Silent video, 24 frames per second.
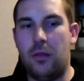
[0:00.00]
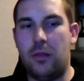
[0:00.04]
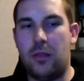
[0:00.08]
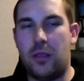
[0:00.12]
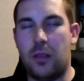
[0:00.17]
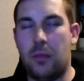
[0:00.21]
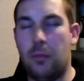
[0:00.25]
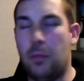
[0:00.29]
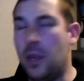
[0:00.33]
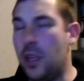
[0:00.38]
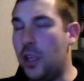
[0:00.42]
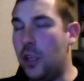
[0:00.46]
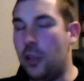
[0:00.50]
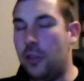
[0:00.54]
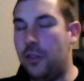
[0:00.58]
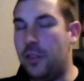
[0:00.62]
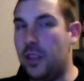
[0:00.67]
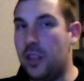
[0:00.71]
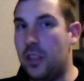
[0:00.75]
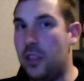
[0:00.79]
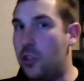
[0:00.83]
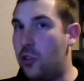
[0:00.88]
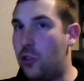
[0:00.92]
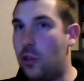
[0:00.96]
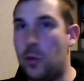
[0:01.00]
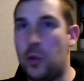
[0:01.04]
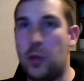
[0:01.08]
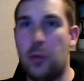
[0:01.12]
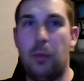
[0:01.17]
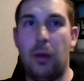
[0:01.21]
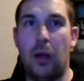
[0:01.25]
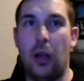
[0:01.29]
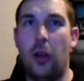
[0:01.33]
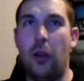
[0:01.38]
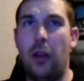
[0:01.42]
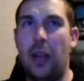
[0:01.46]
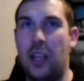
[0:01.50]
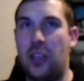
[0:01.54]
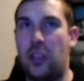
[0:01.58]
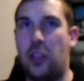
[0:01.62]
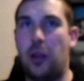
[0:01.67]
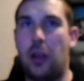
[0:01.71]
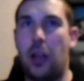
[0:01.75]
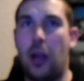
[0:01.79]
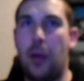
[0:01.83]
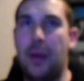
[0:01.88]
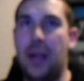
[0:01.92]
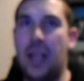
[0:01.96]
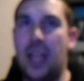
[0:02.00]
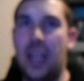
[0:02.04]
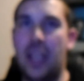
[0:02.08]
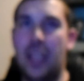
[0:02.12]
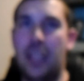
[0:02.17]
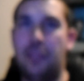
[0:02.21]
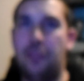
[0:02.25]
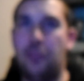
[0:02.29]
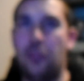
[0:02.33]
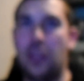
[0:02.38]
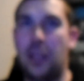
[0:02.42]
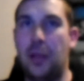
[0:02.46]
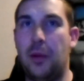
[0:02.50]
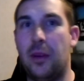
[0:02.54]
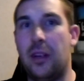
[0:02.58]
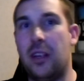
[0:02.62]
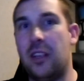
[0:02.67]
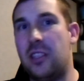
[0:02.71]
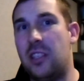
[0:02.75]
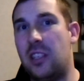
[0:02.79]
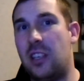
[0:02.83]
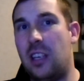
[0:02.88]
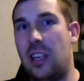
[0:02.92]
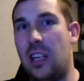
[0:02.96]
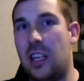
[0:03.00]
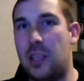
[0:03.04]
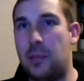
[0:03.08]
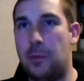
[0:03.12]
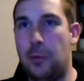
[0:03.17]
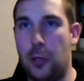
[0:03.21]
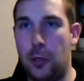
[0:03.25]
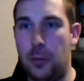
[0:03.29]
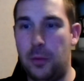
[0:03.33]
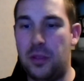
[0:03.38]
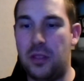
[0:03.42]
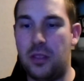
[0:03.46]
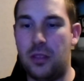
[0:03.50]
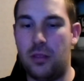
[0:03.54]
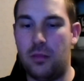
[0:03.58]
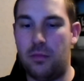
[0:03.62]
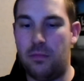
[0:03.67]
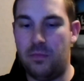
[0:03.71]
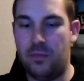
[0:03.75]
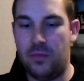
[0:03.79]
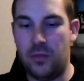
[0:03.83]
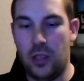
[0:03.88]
some money off in the description below. That could come in handy for anyone that collects pops